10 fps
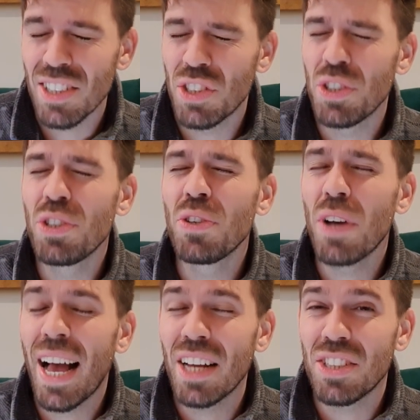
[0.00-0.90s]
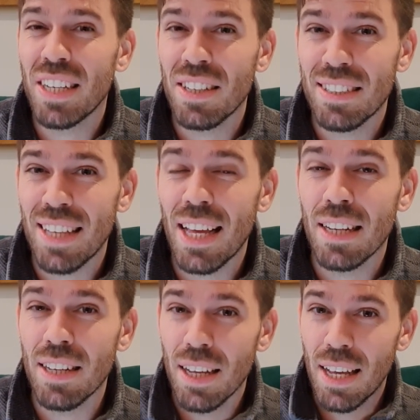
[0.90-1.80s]
Do you actually
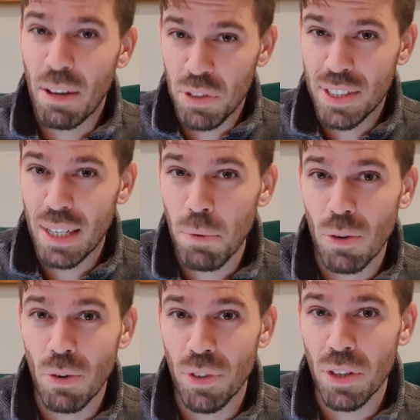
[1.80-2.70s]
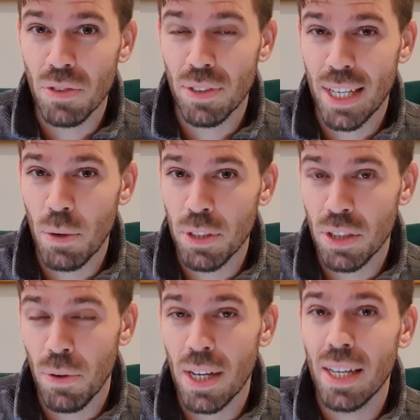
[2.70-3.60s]
understand? Have you seen my reviews for Tailwind
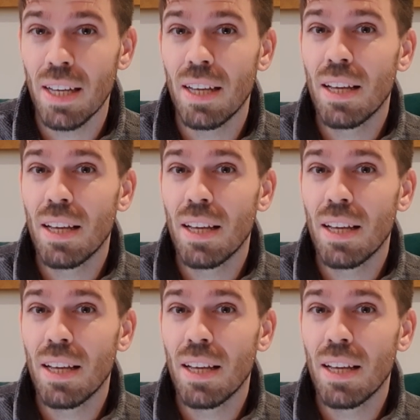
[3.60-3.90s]
UI?